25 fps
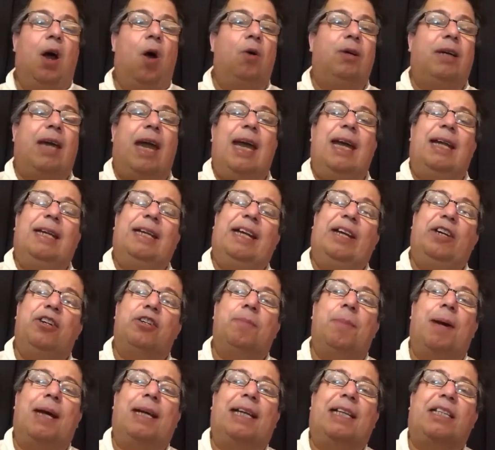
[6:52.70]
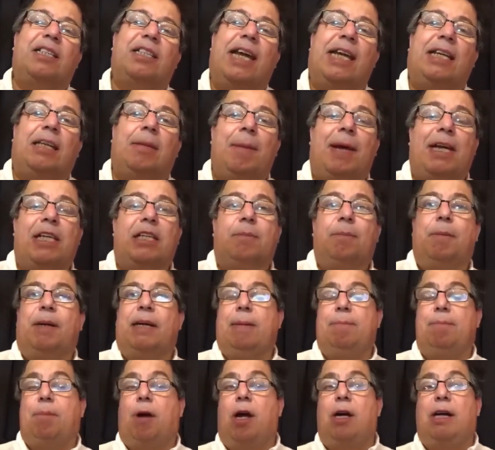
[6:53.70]
Okay, and here's my Let's Take the Man's
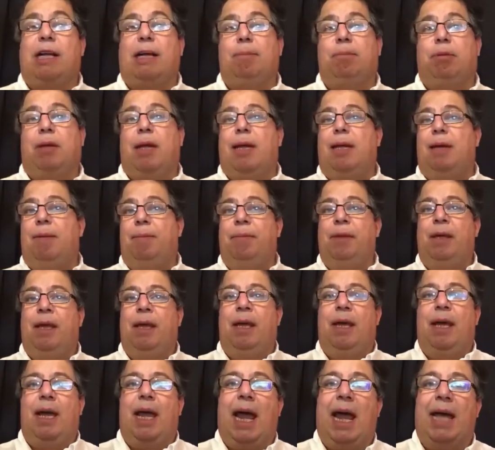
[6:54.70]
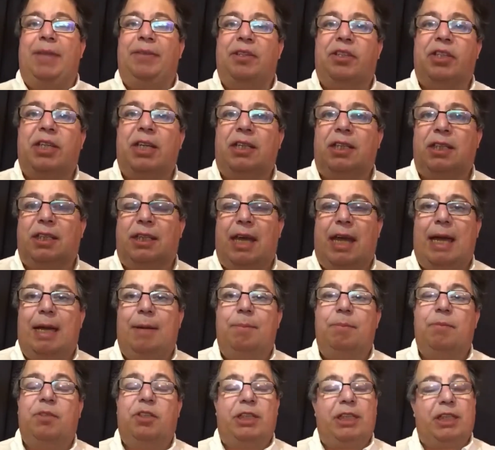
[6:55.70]
Money parlay play and the
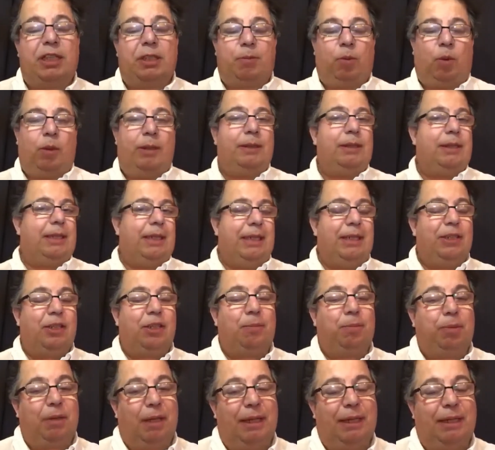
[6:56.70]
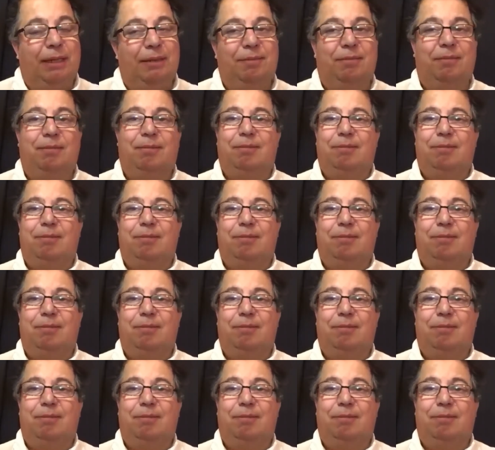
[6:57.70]
6-game, 6-point teaser play.